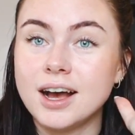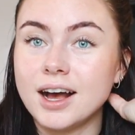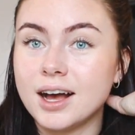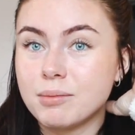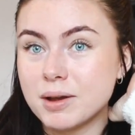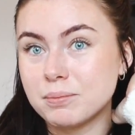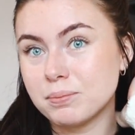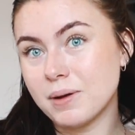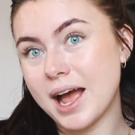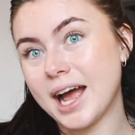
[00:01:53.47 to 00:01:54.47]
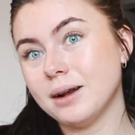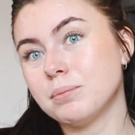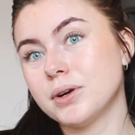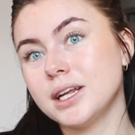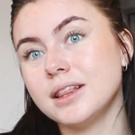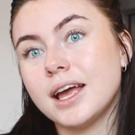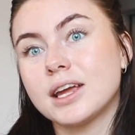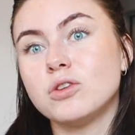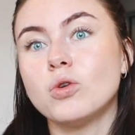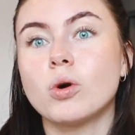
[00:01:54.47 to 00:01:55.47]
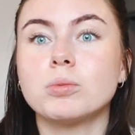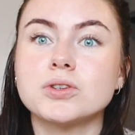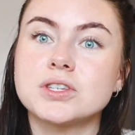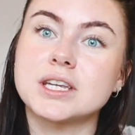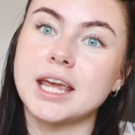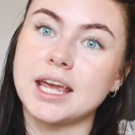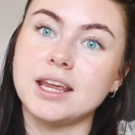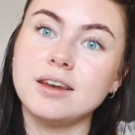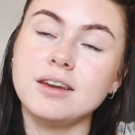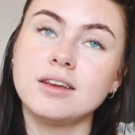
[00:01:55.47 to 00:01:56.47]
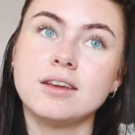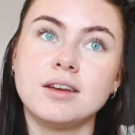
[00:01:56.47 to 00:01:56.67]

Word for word: I had pretty like normal skin,